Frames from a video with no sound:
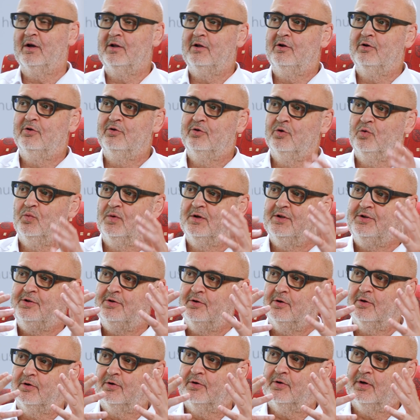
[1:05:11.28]
do you do with
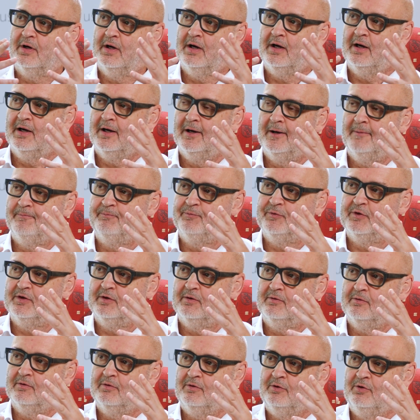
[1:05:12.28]
your
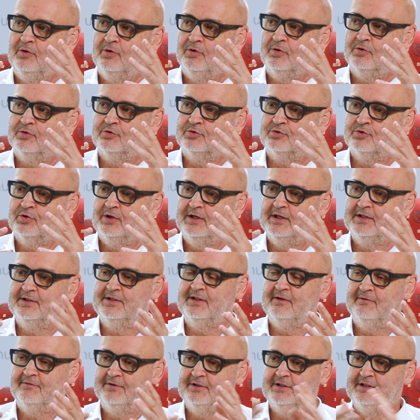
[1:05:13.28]

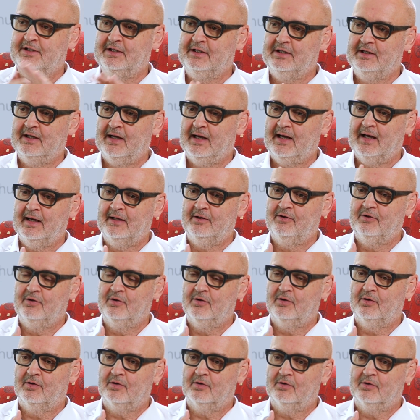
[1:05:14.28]
creativity and
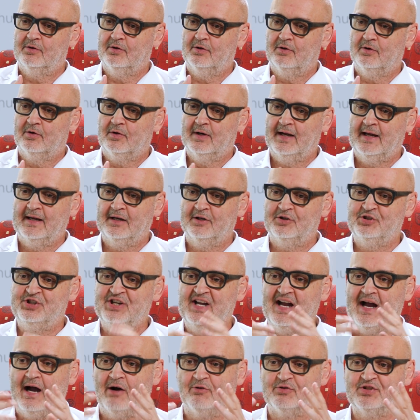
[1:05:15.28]
your
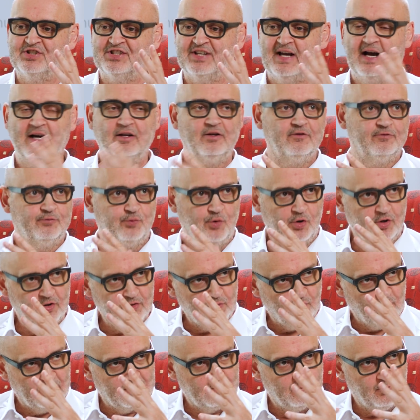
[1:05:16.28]
energy outside of
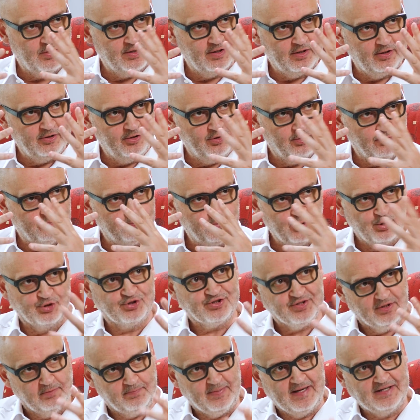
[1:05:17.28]
work? What are your
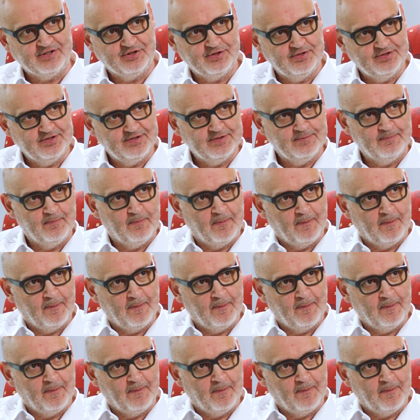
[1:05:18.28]
personal passions?